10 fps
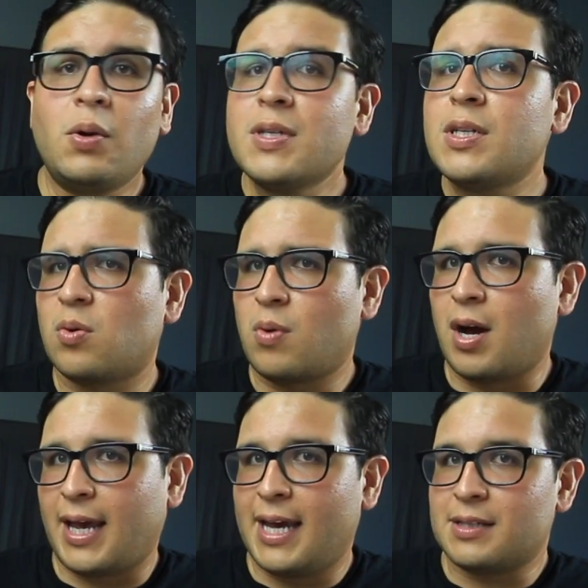There is no
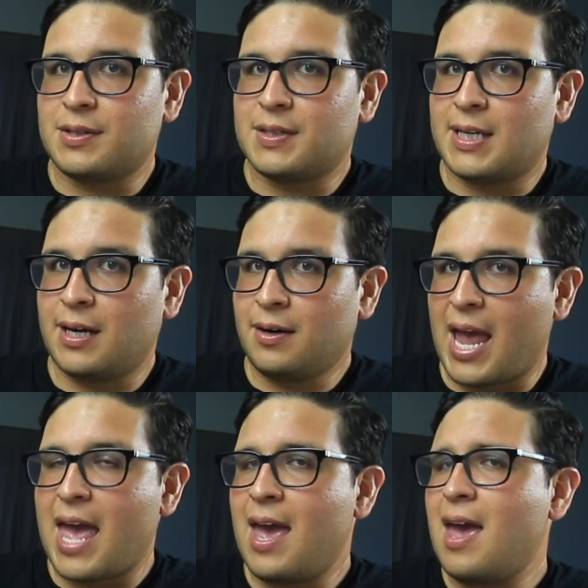wrong answers
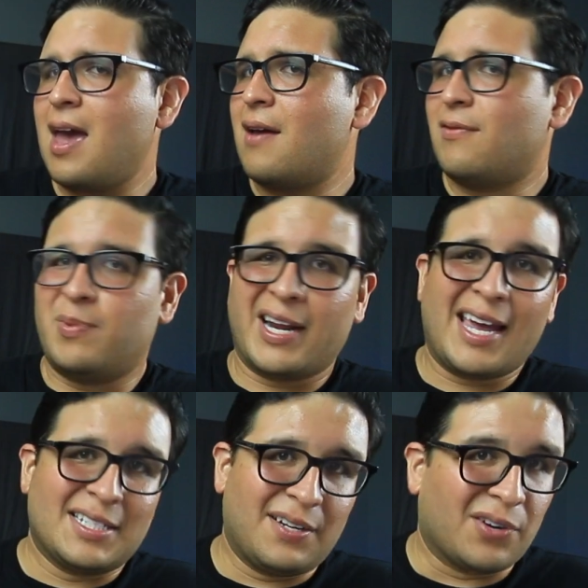here. Everybody
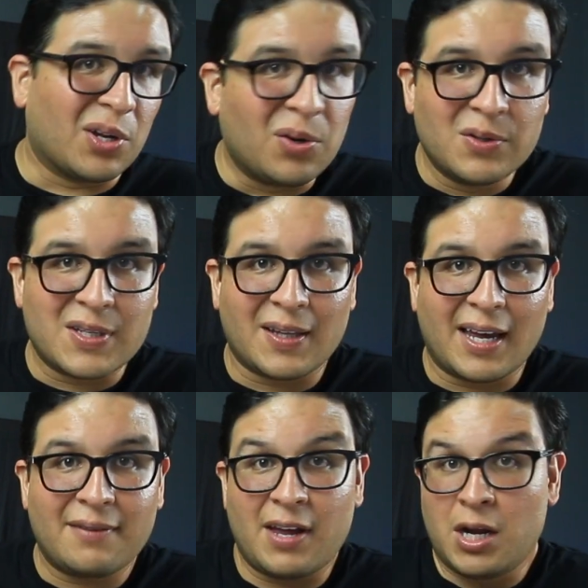has different goals in
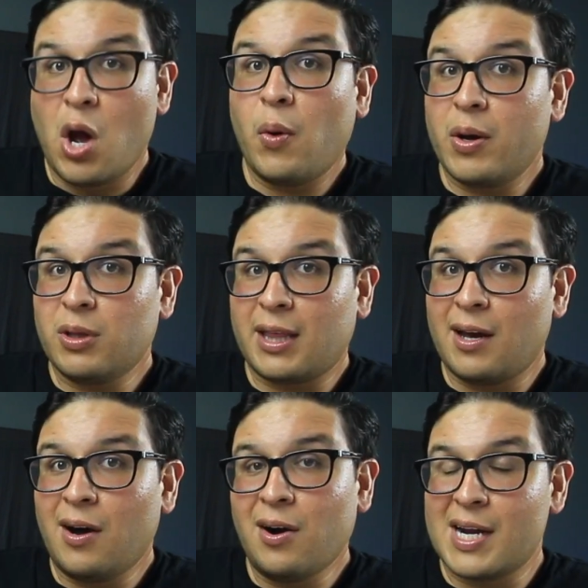life and knowing what they
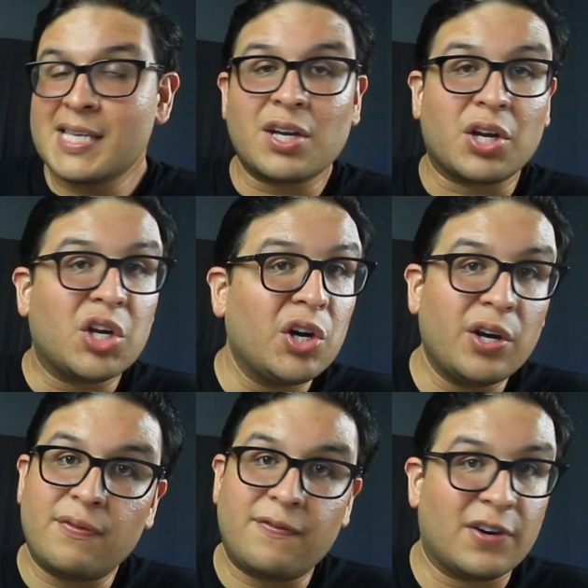are is a
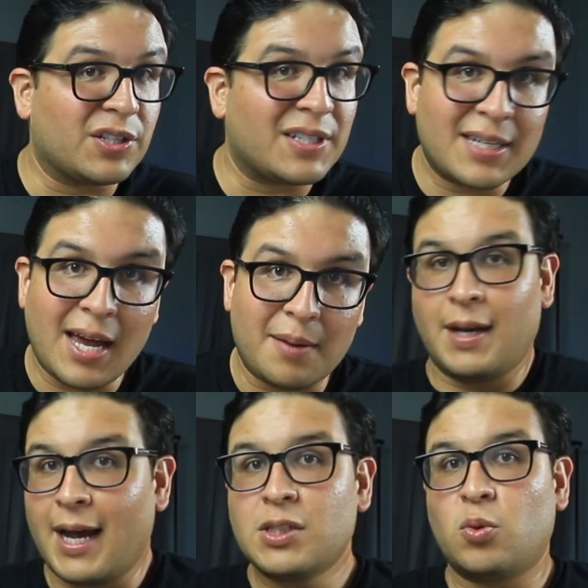good first step. The
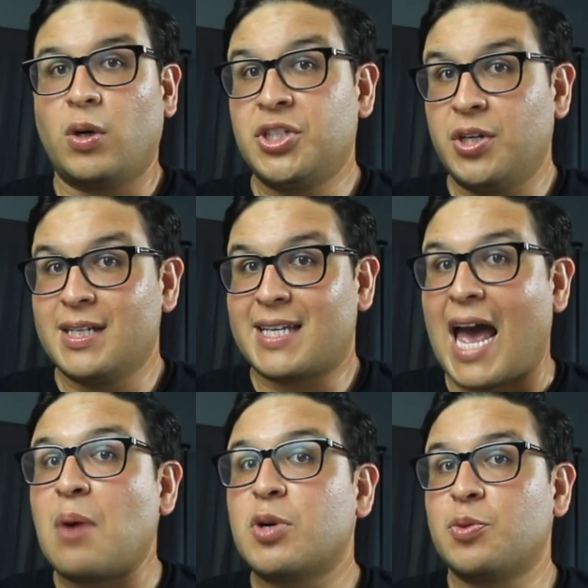next question is
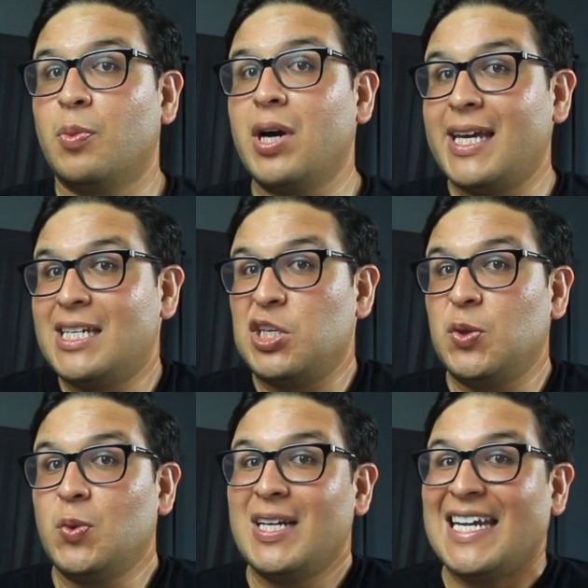how much money do
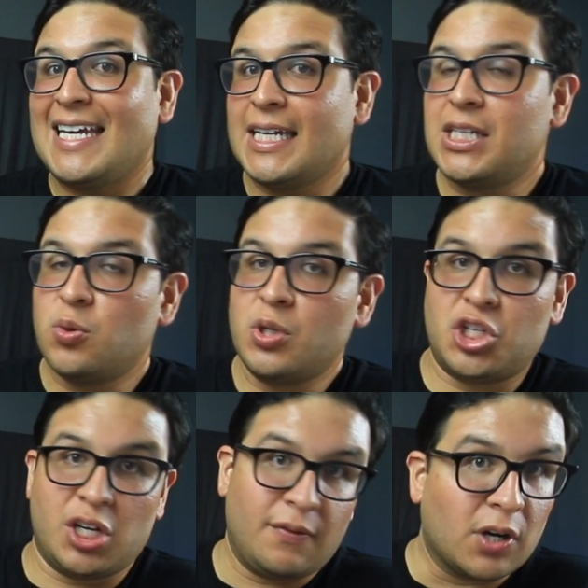you need to
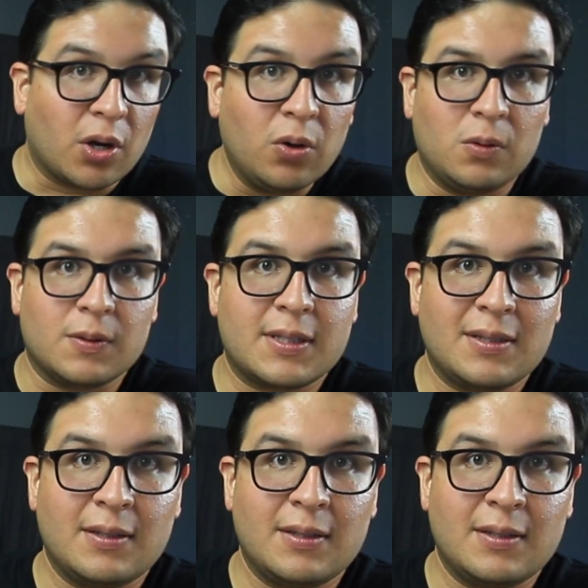achieve your goals?